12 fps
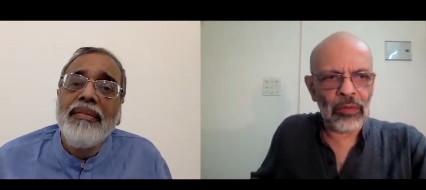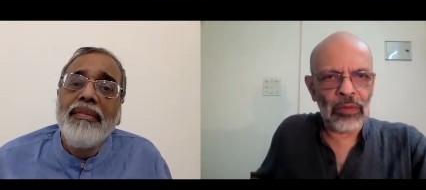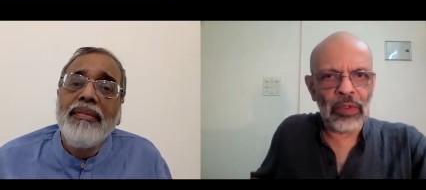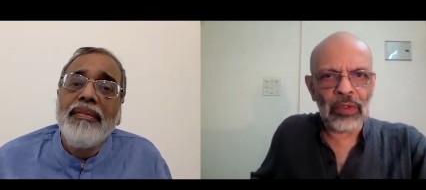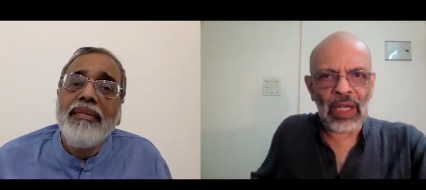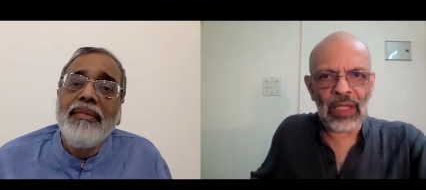
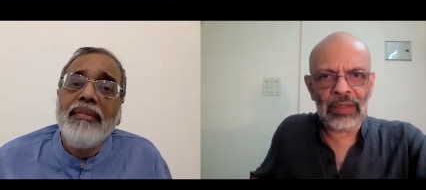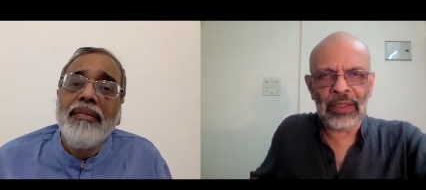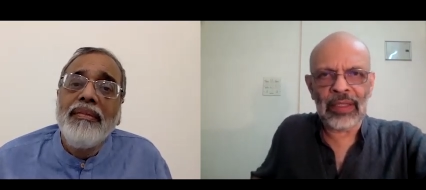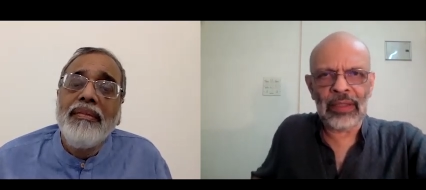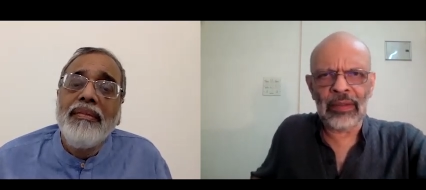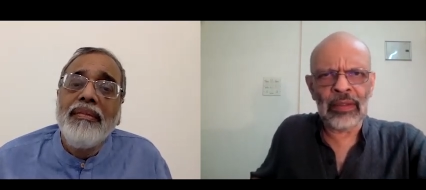Speaker 1: rather
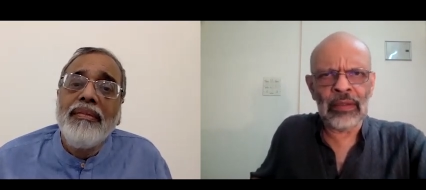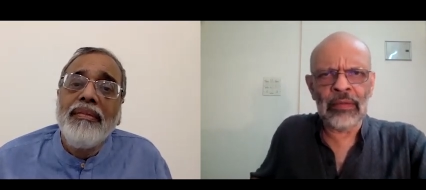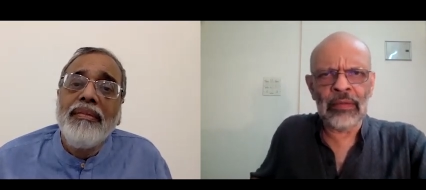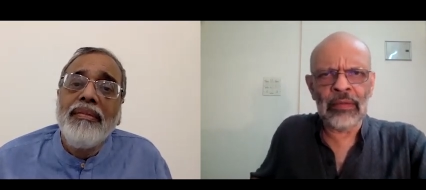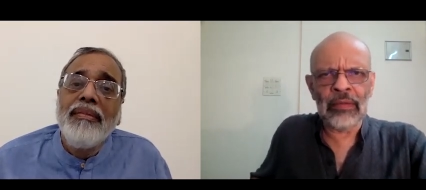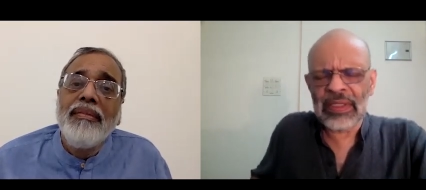
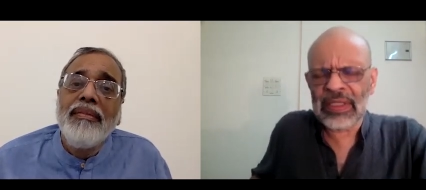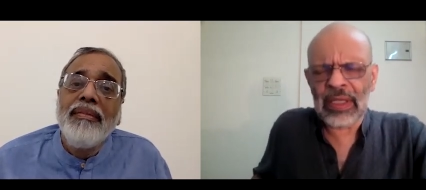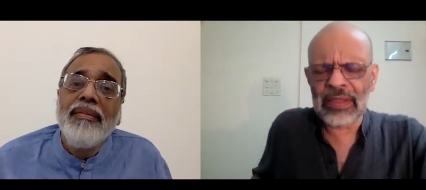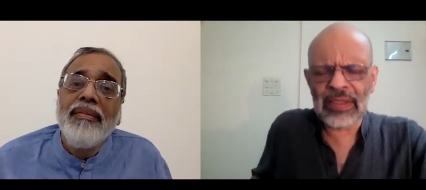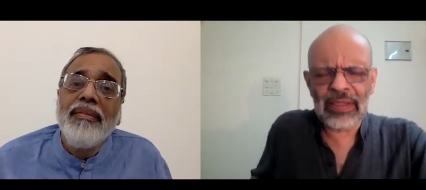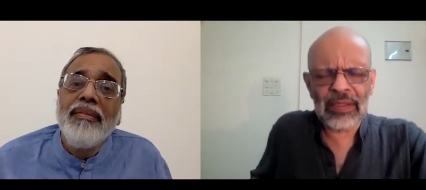than
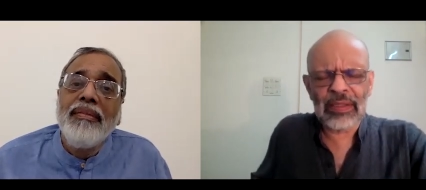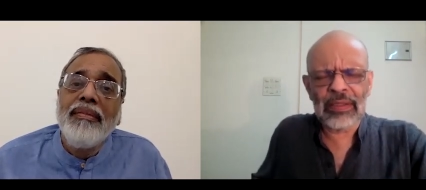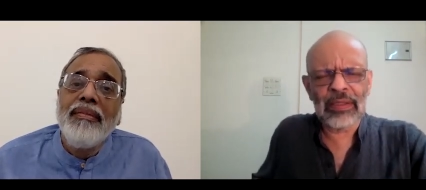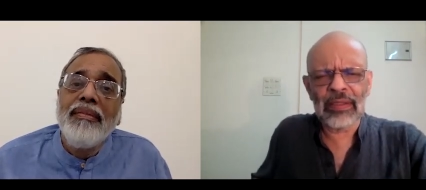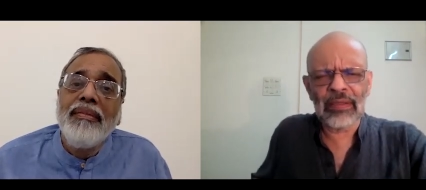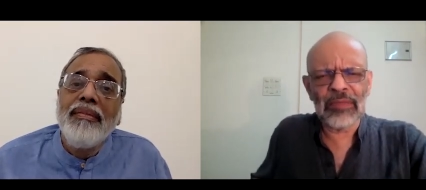
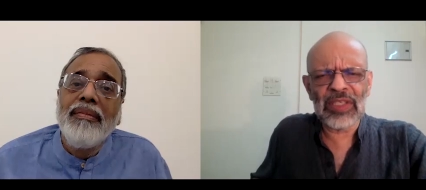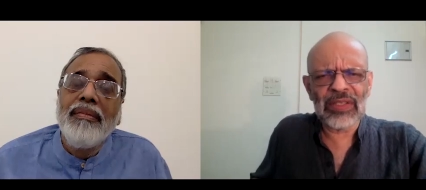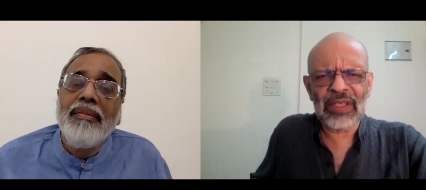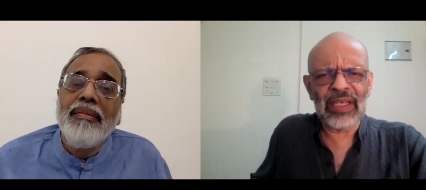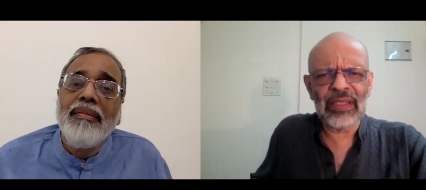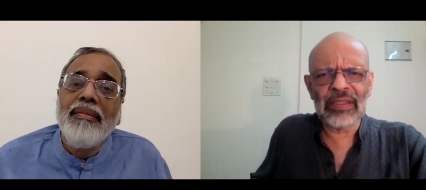discuss
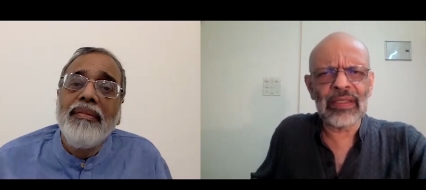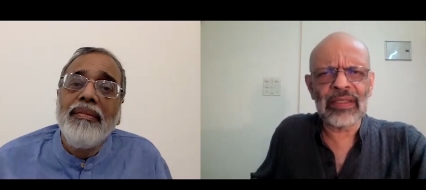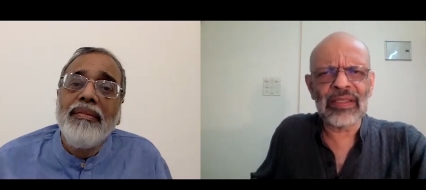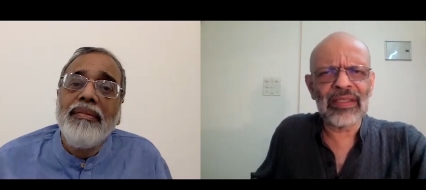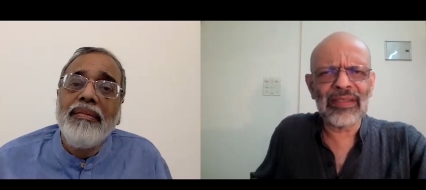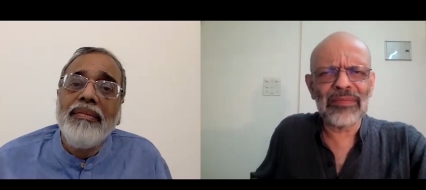Mr.
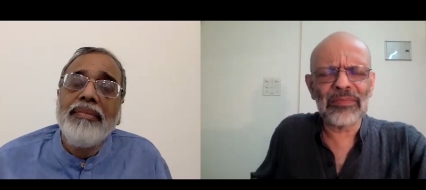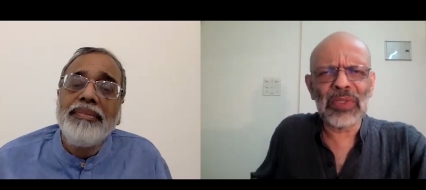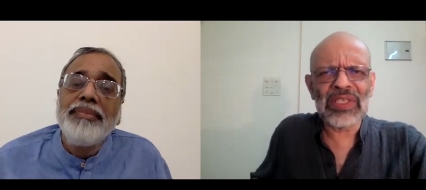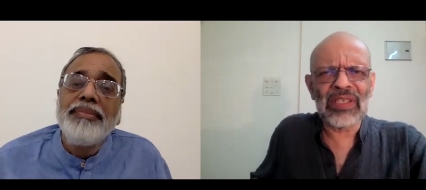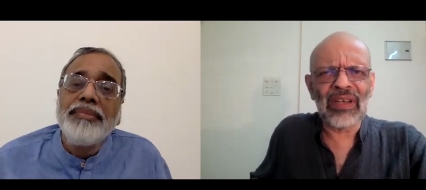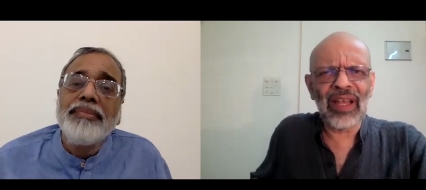Gates'
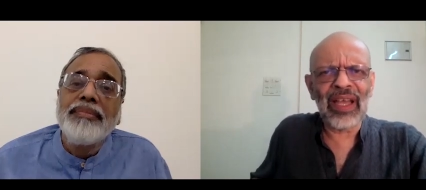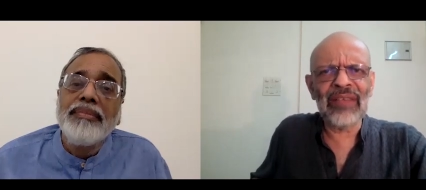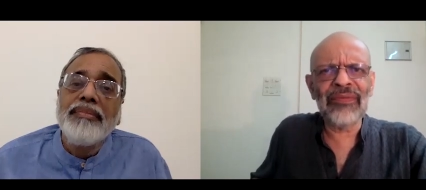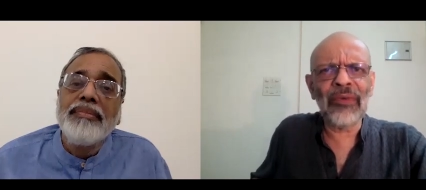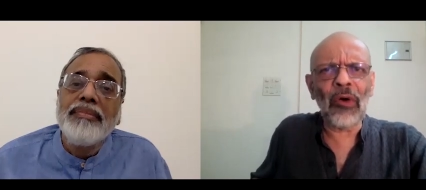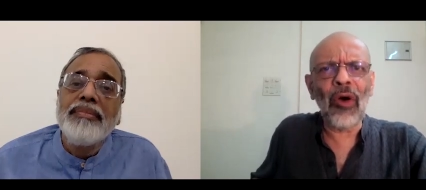personal
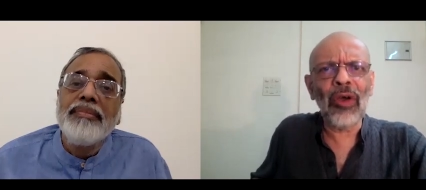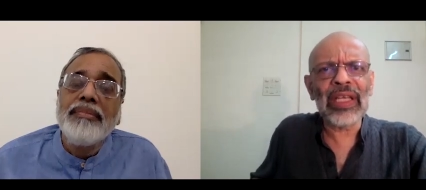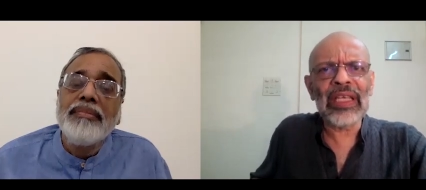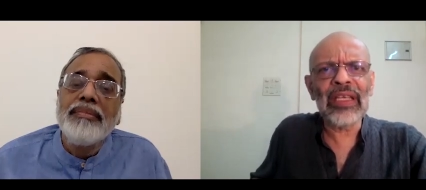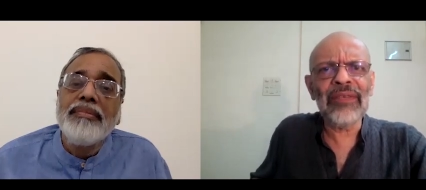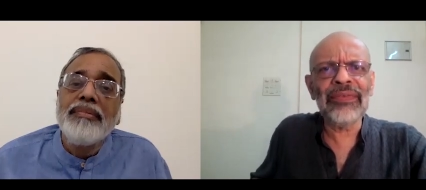life or
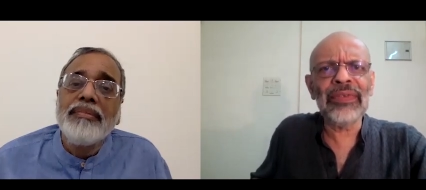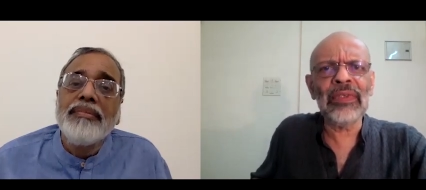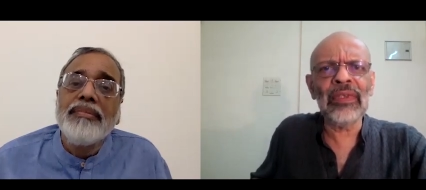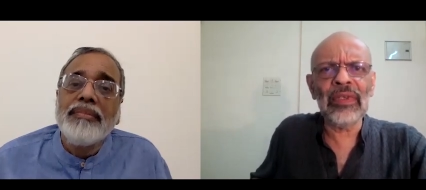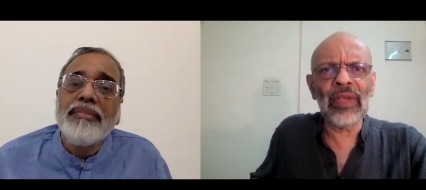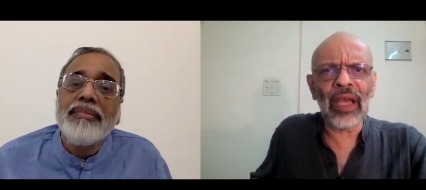
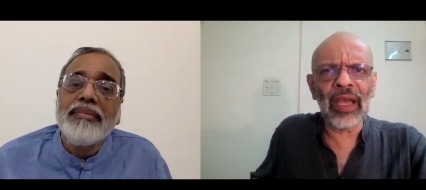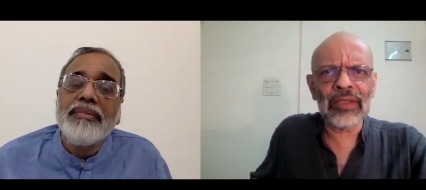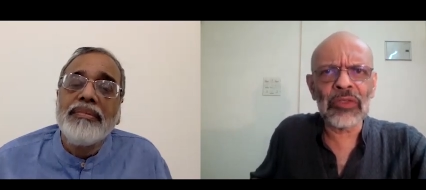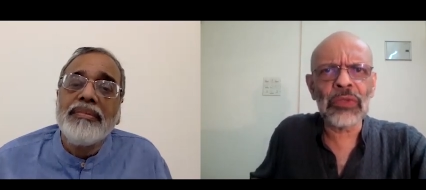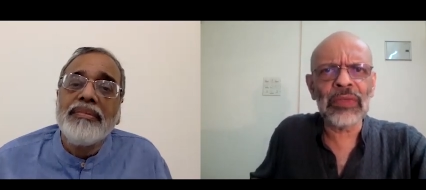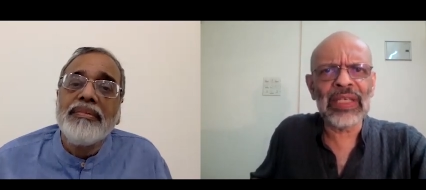even
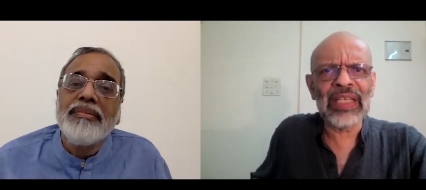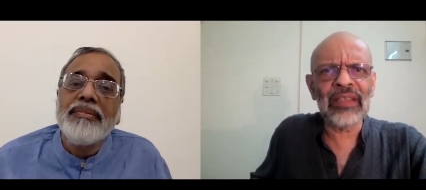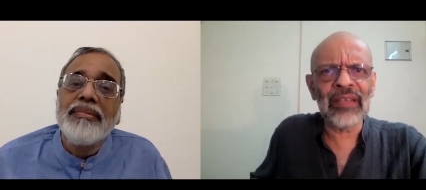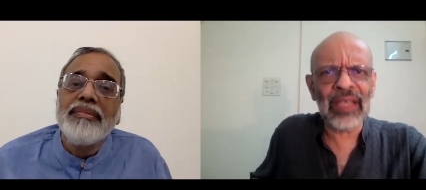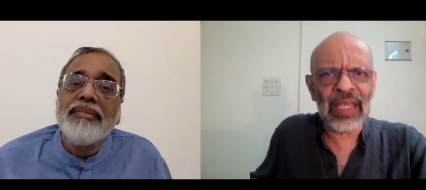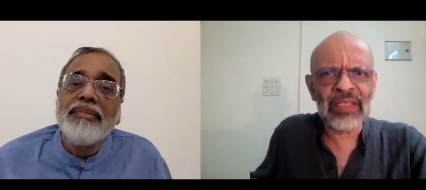actually
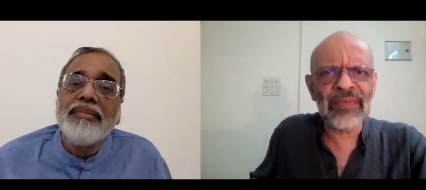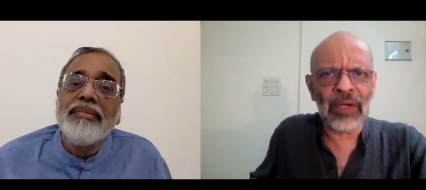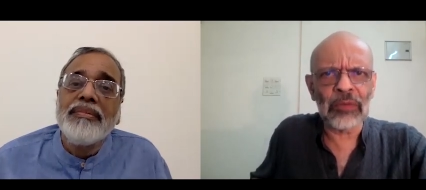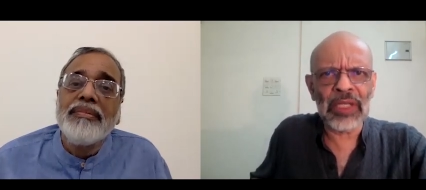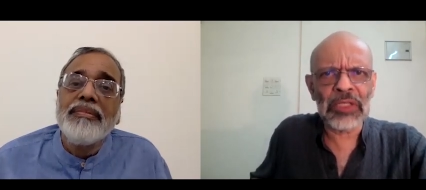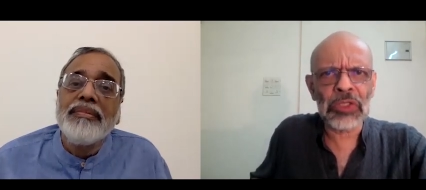the Gates
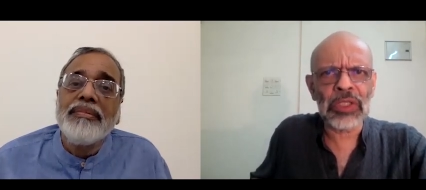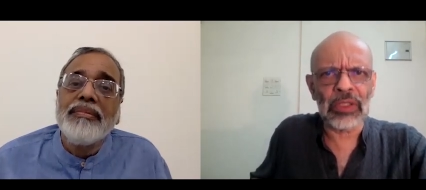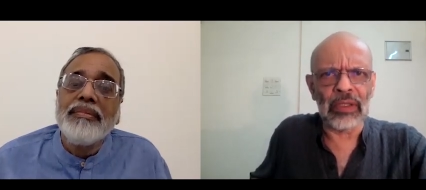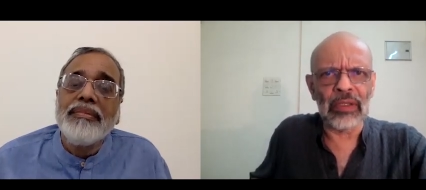Foundation